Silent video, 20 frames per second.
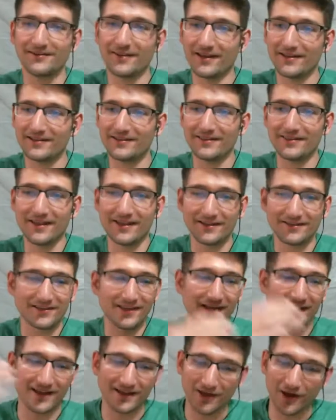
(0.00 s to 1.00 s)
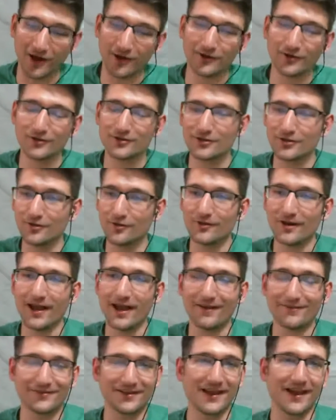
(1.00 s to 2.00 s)
I think that under
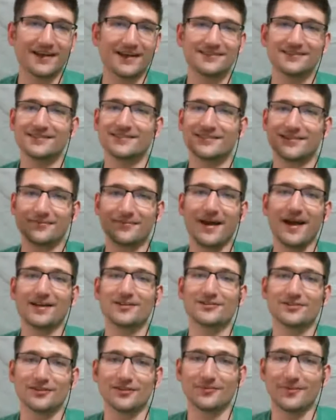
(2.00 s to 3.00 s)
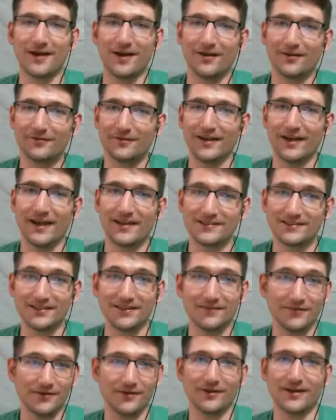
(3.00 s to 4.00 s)
2.5 cats is the magical amount of cats
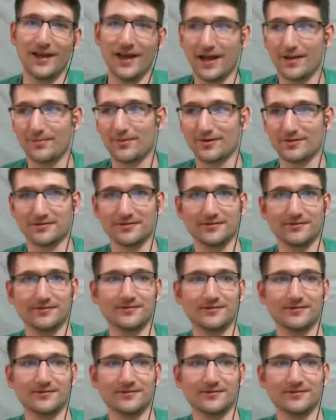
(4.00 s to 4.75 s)
if you're a cat person.